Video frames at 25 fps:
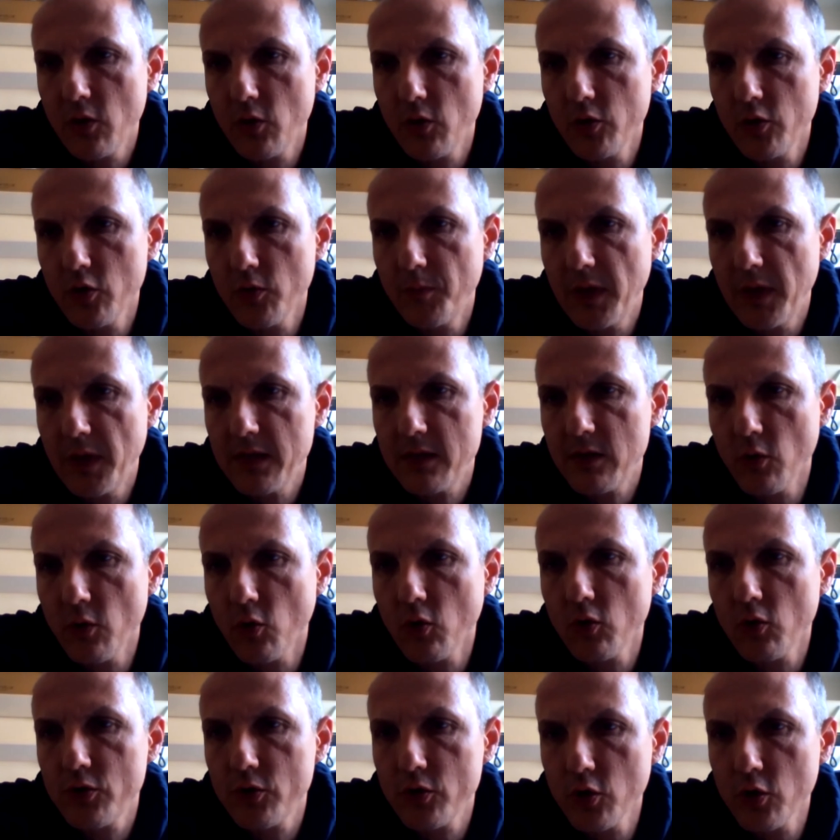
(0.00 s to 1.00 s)
Could you please
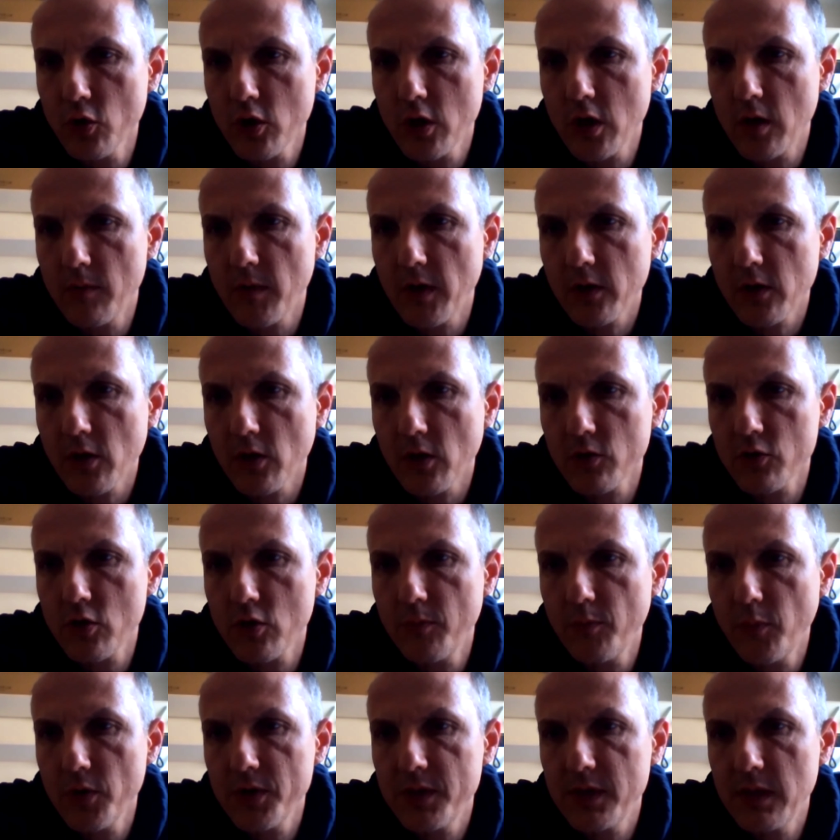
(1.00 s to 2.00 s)
also comment on
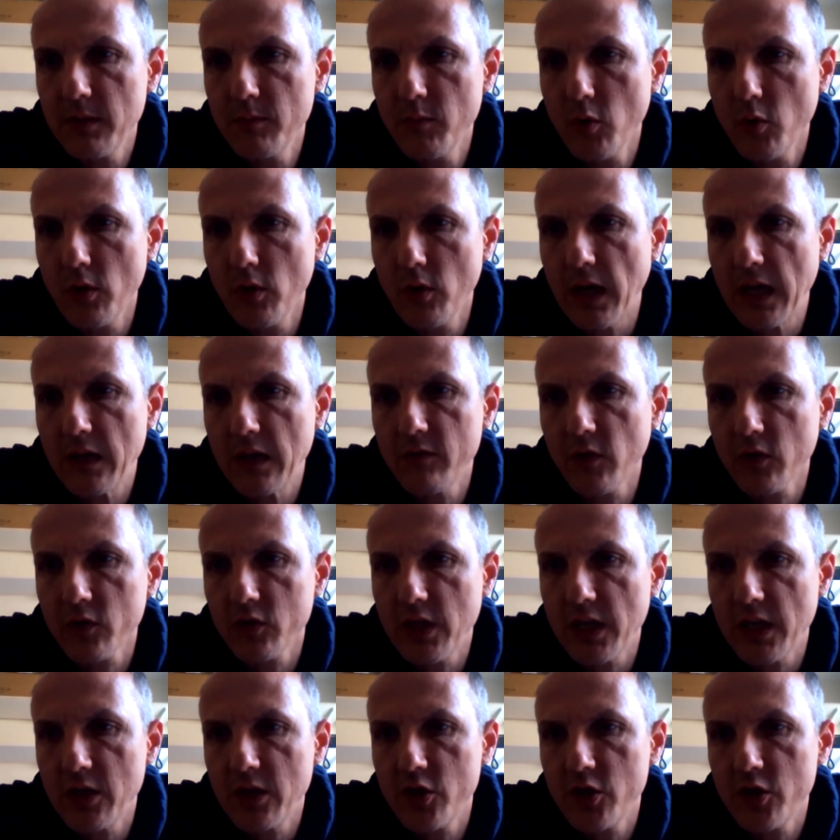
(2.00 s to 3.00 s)
the possible
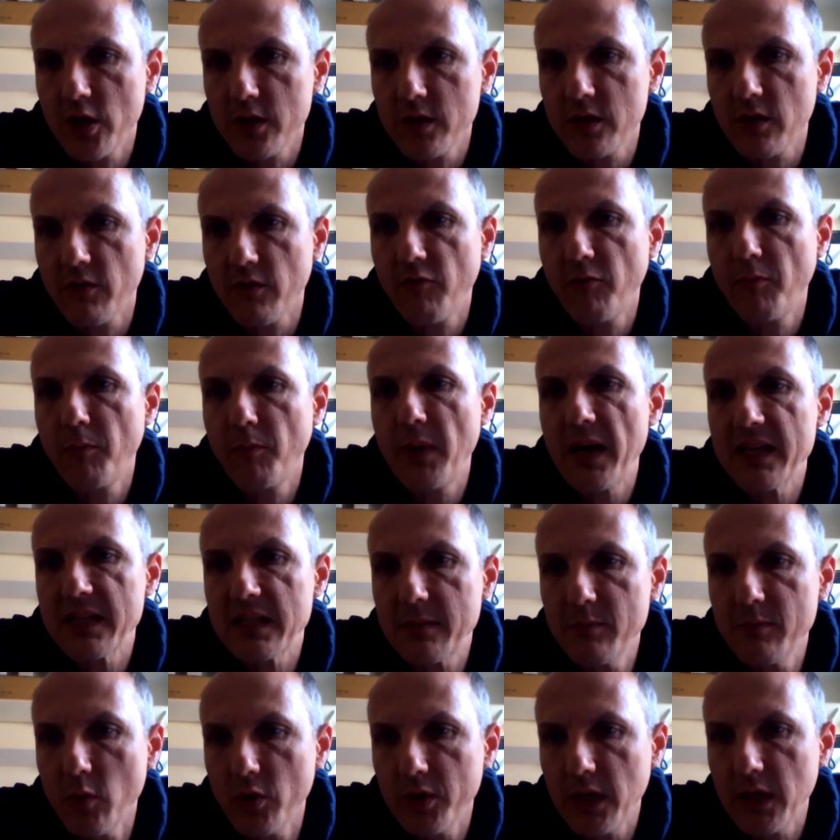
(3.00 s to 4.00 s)
advantages of
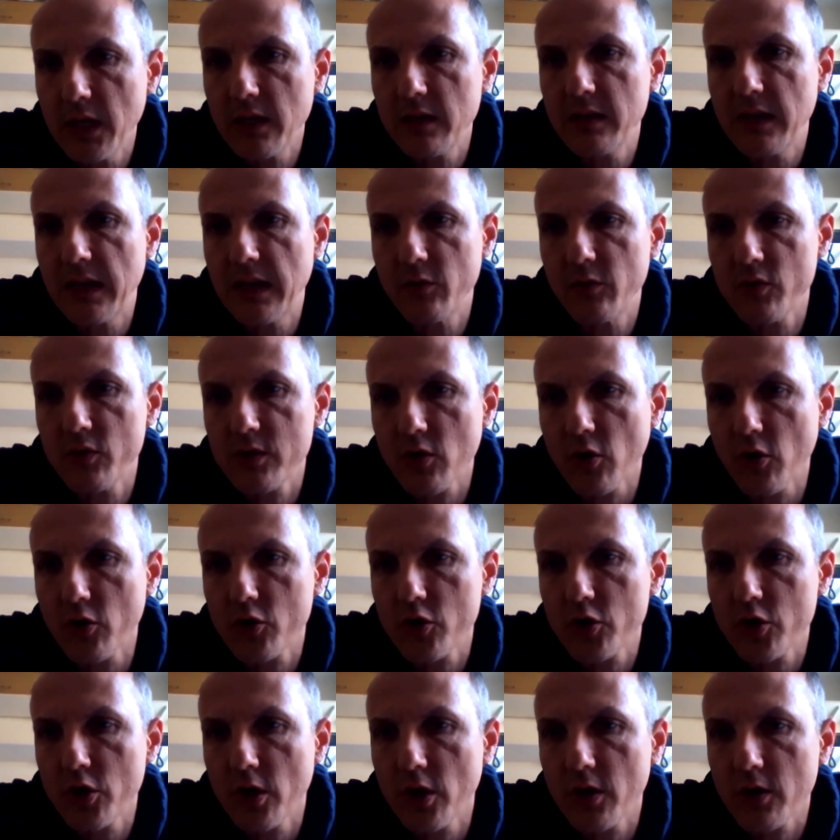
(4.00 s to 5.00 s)
plasmonic
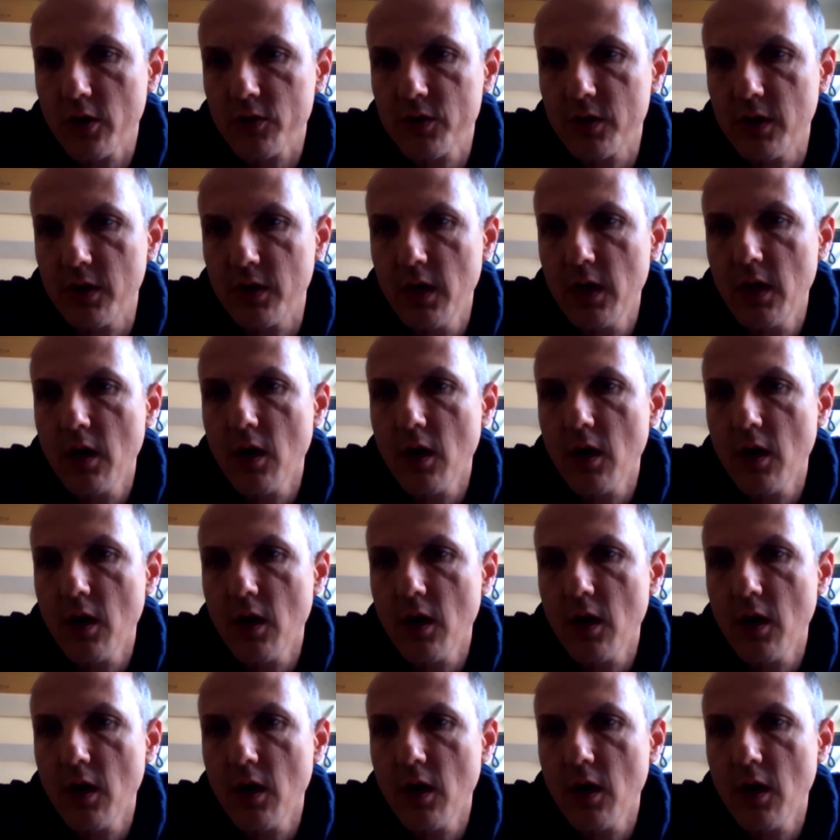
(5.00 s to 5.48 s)
nanostructures